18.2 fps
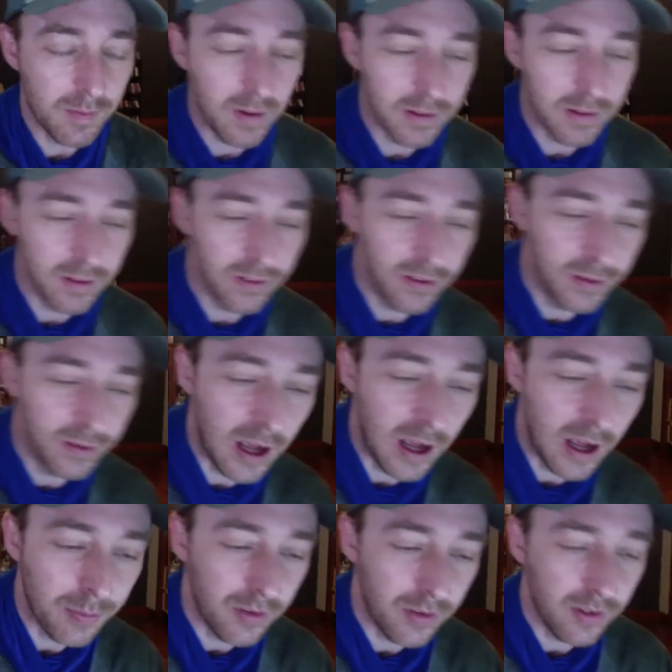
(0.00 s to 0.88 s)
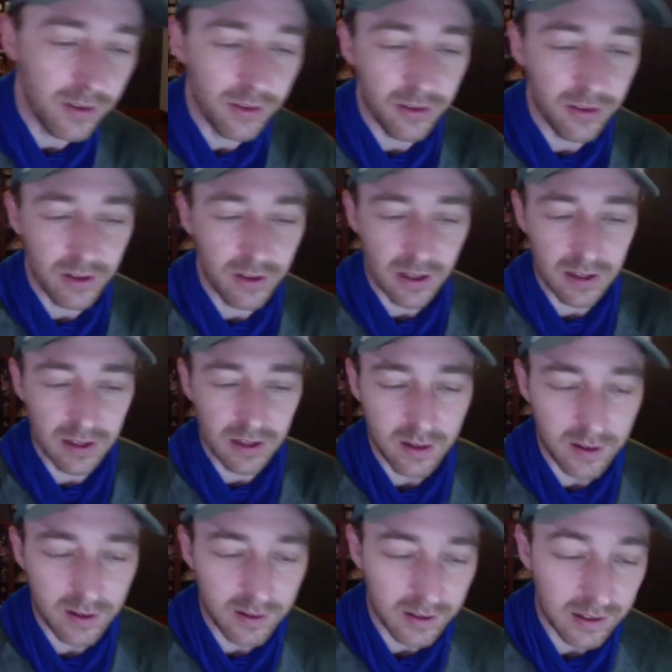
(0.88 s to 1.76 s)
the synopsis, and okay.
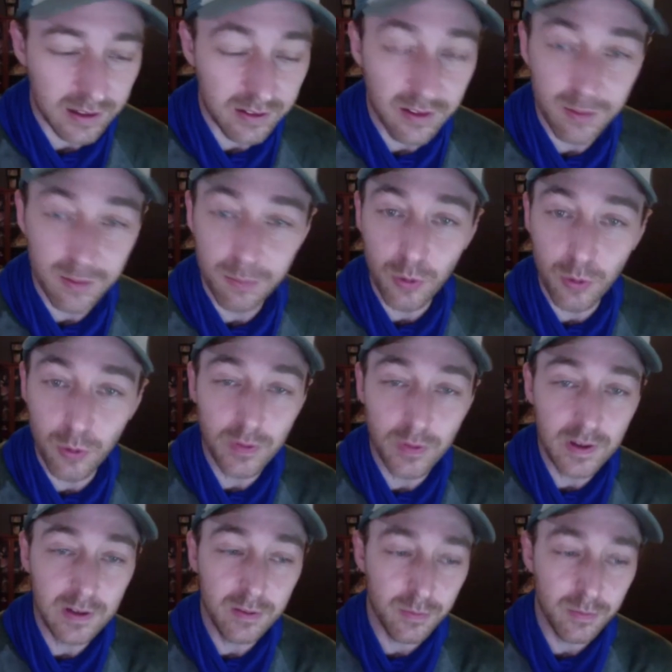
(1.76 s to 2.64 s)
uh, it's right. a movie hold on,